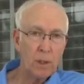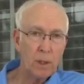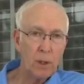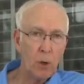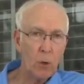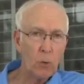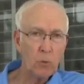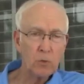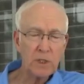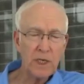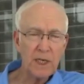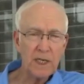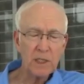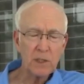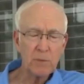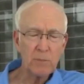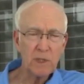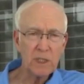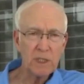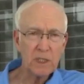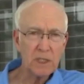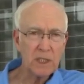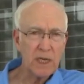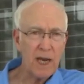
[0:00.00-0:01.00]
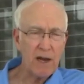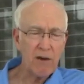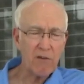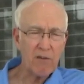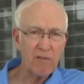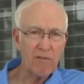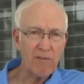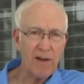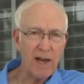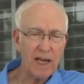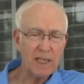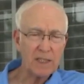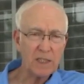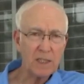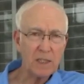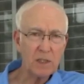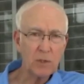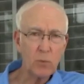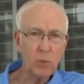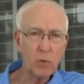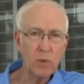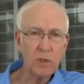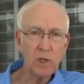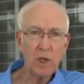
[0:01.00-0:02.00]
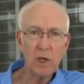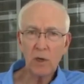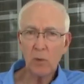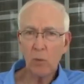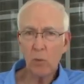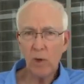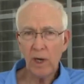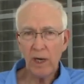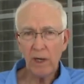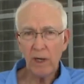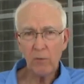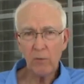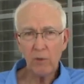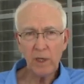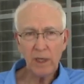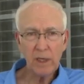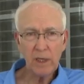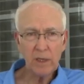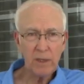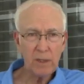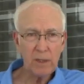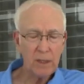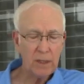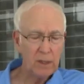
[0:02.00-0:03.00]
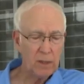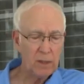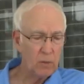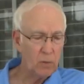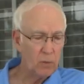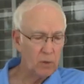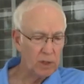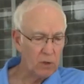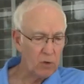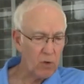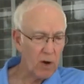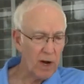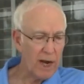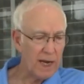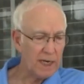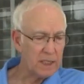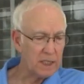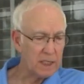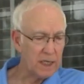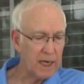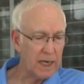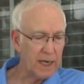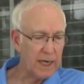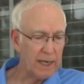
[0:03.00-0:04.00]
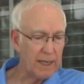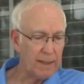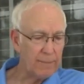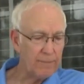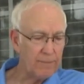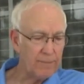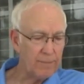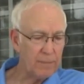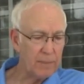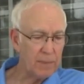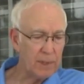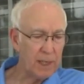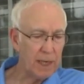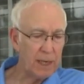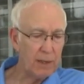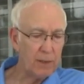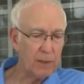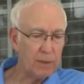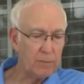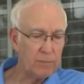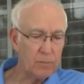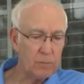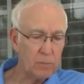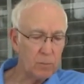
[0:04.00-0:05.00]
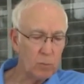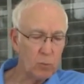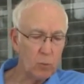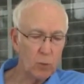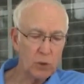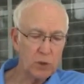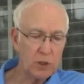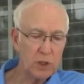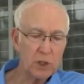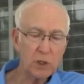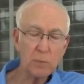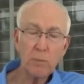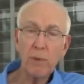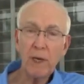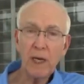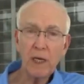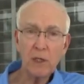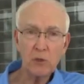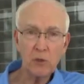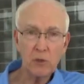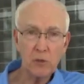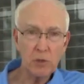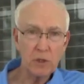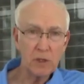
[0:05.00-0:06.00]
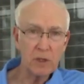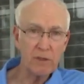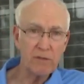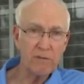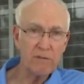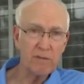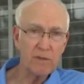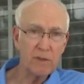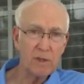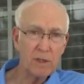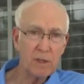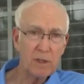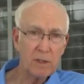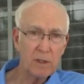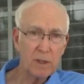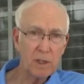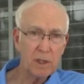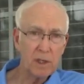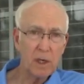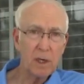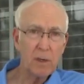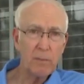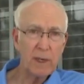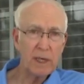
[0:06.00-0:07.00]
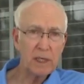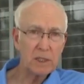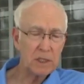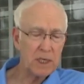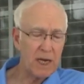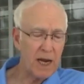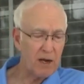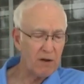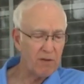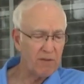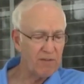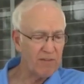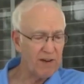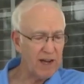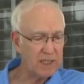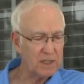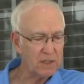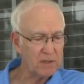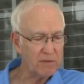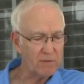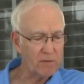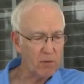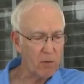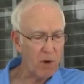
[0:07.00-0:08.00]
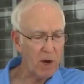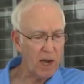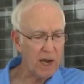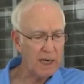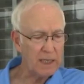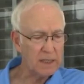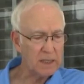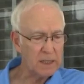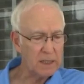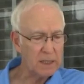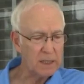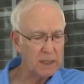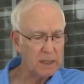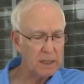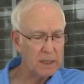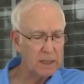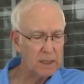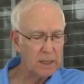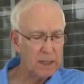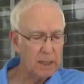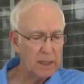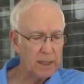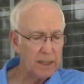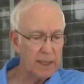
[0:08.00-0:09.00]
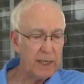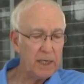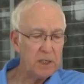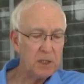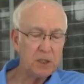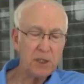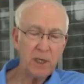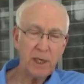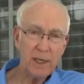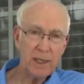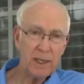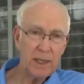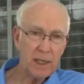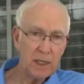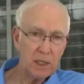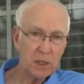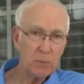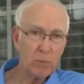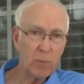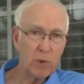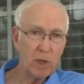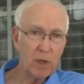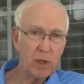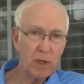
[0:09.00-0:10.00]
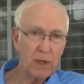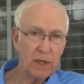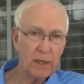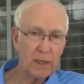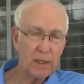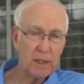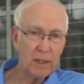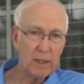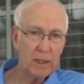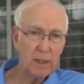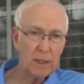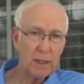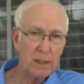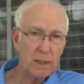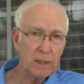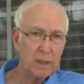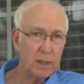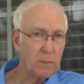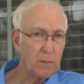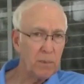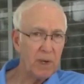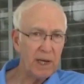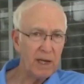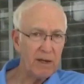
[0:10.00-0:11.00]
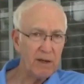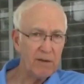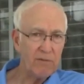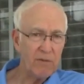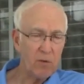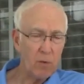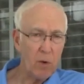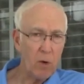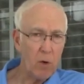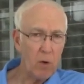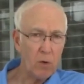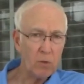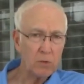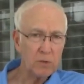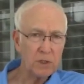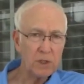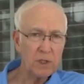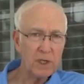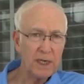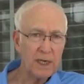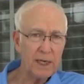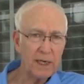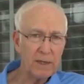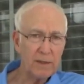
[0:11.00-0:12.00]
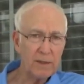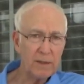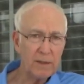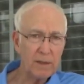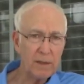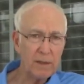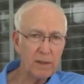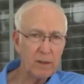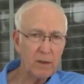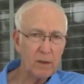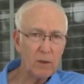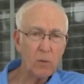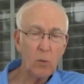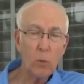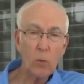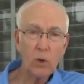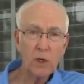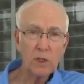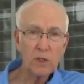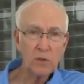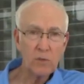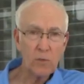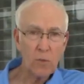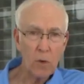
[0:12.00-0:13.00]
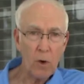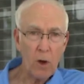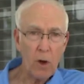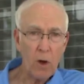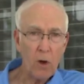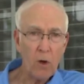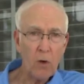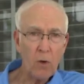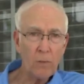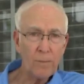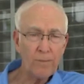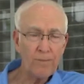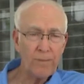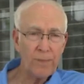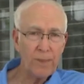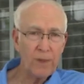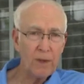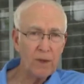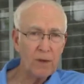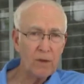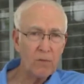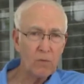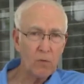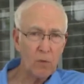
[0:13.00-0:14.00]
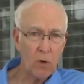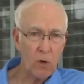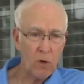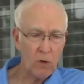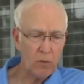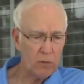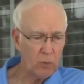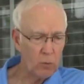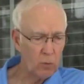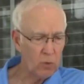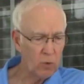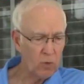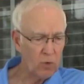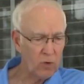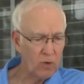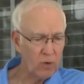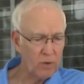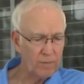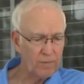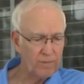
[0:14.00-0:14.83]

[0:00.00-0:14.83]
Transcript: Old Testament sacrifices were done away with when Christ came. They were just pictures of the coming sacrifice of Christ. He shed His blood to pay for all sin, once for all the world.